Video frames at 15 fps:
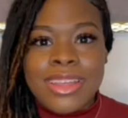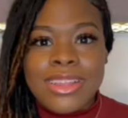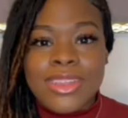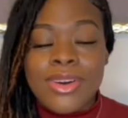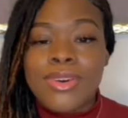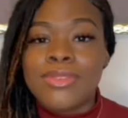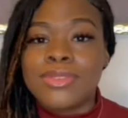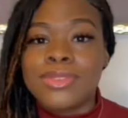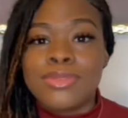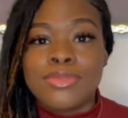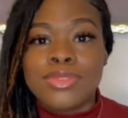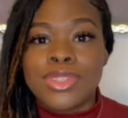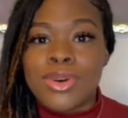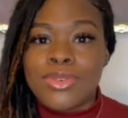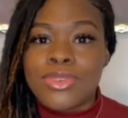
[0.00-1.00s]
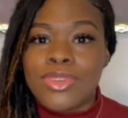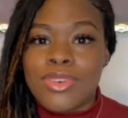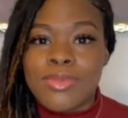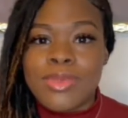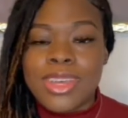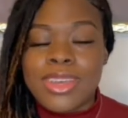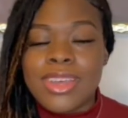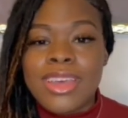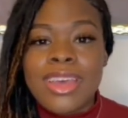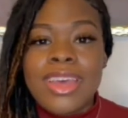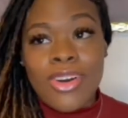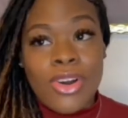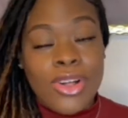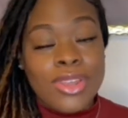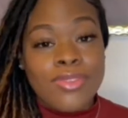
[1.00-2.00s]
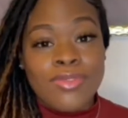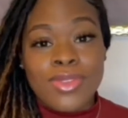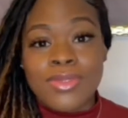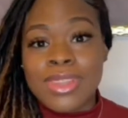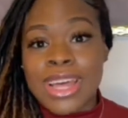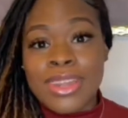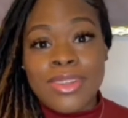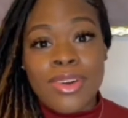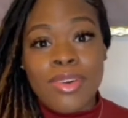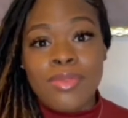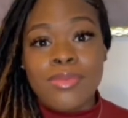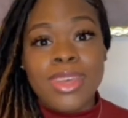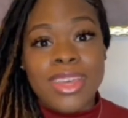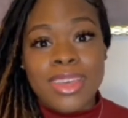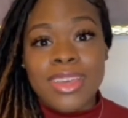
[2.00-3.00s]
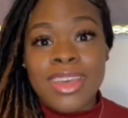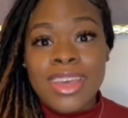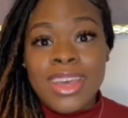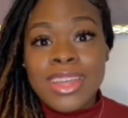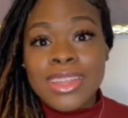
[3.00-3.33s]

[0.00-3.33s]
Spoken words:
Those who don't know me, all of you that know me,